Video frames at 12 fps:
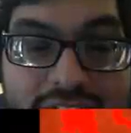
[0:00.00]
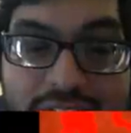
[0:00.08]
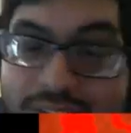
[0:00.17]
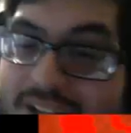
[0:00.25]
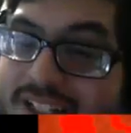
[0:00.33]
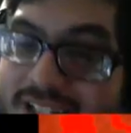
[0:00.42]
we
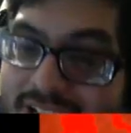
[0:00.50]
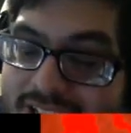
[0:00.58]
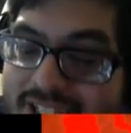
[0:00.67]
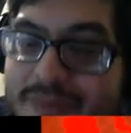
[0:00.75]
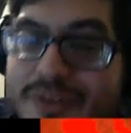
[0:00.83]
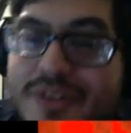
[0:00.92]
found the
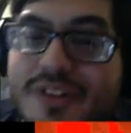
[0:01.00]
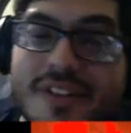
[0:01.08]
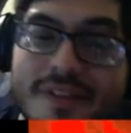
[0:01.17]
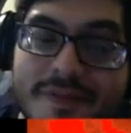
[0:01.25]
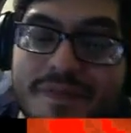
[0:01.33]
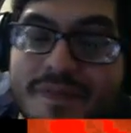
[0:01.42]
goddamn door.
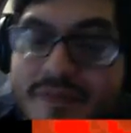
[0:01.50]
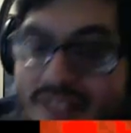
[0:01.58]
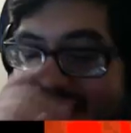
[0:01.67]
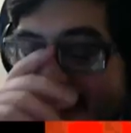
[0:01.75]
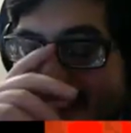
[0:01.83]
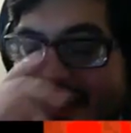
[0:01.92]

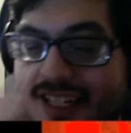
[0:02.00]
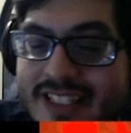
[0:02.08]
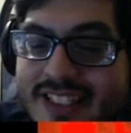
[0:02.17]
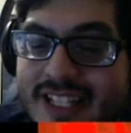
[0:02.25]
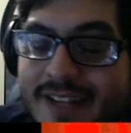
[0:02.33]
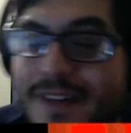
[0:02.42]
It's because I didn't see that